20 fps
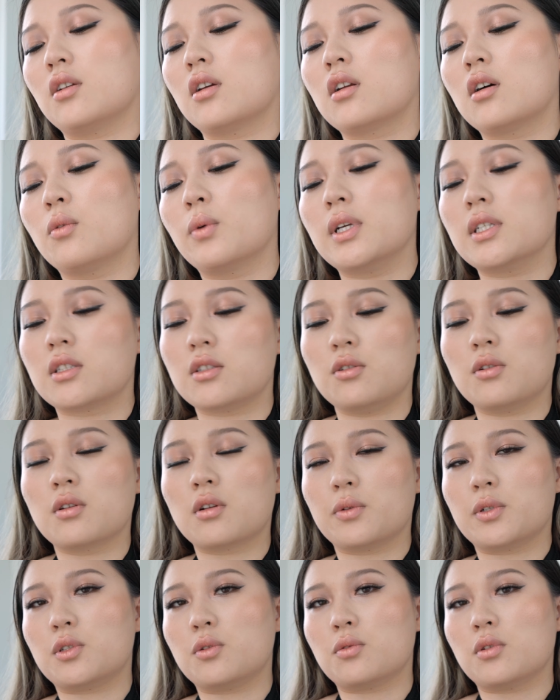you can always
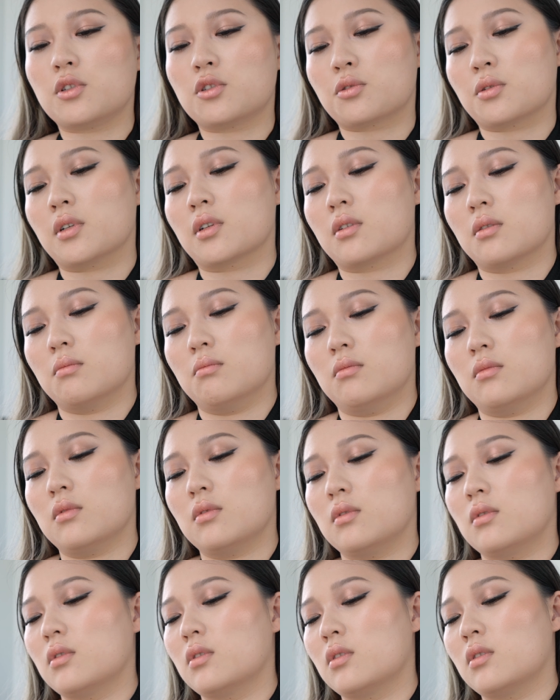do this trick
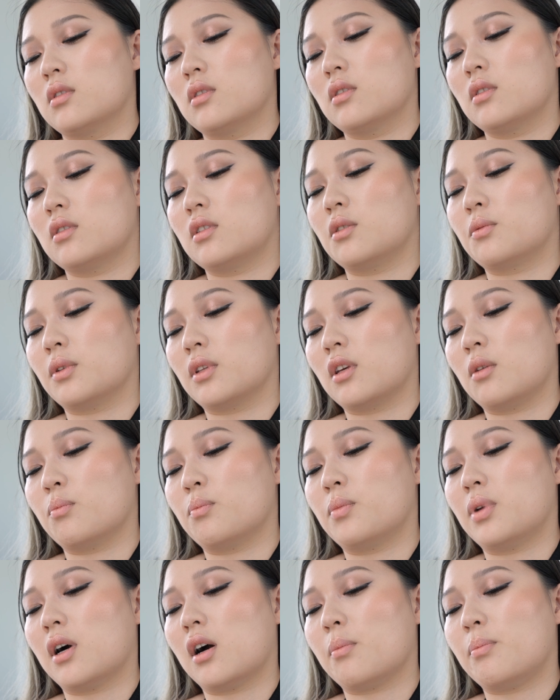to really
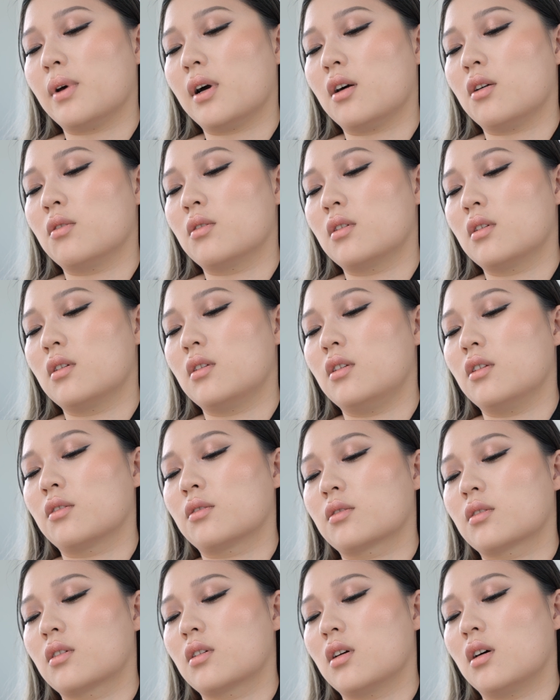pop out
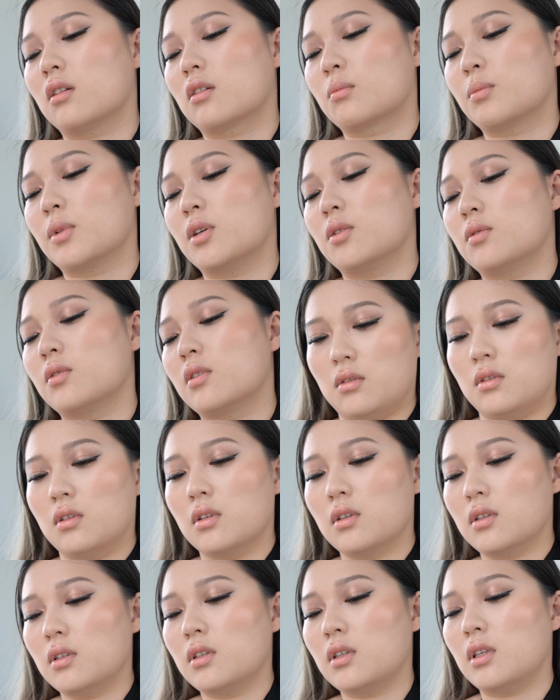your collarbone.
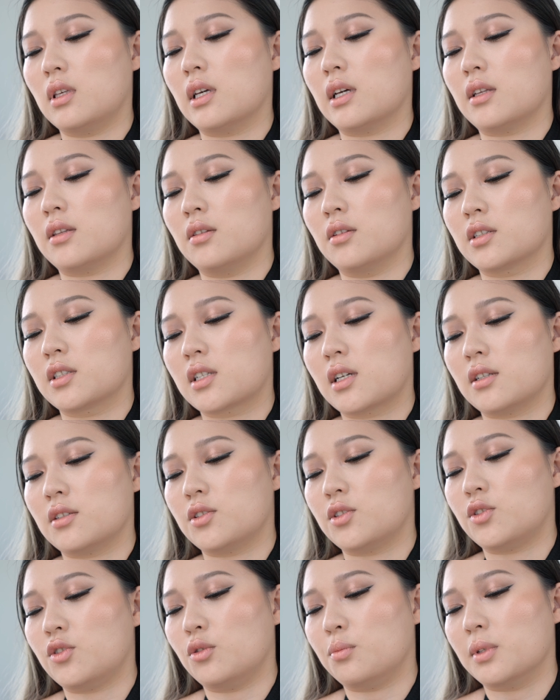Yeah, it looks kind of
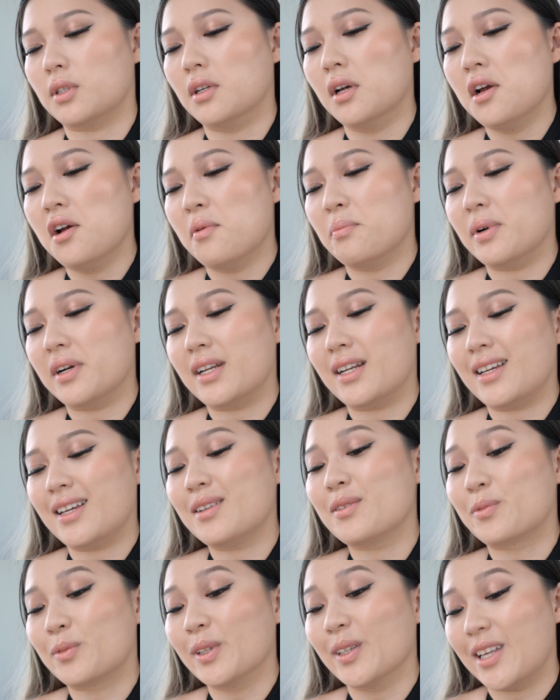stupid, but
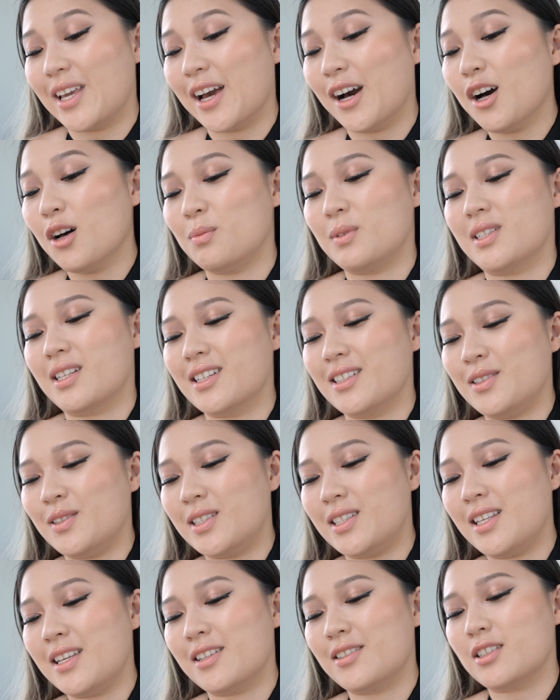it really helps because you
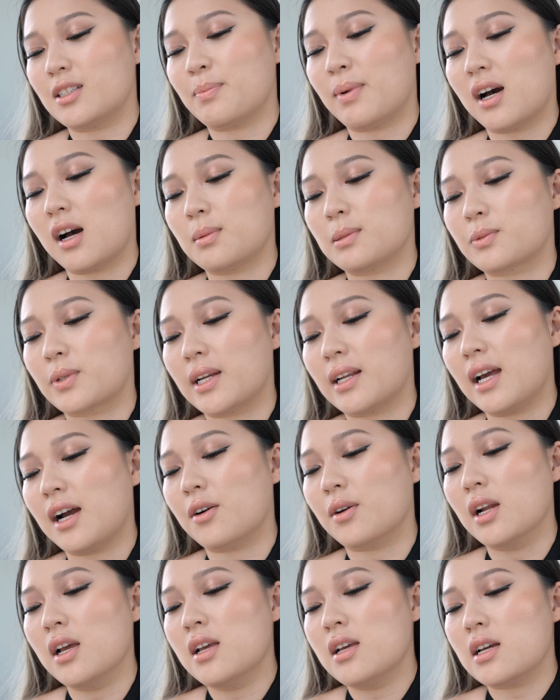see it just pops right
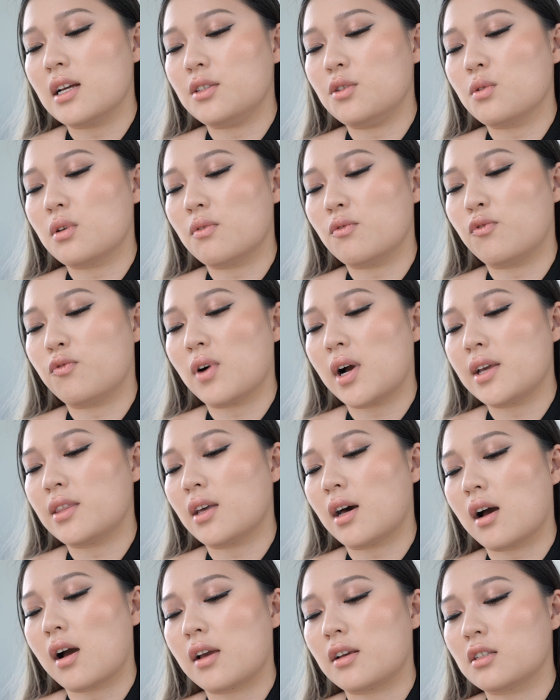out and you can find
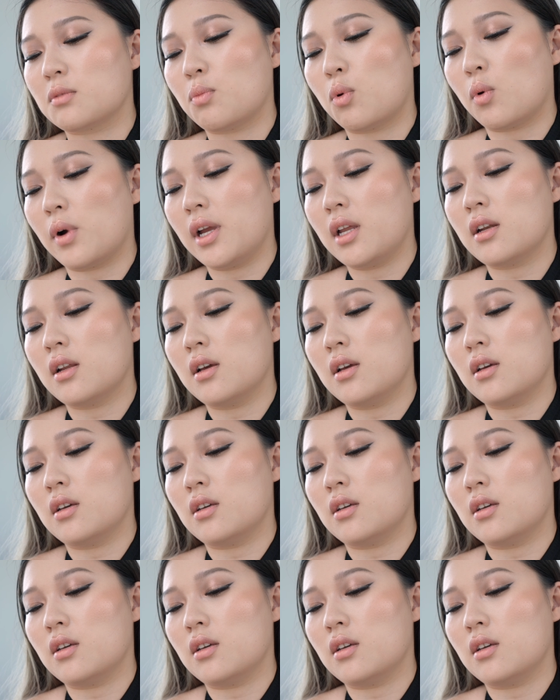the highest point.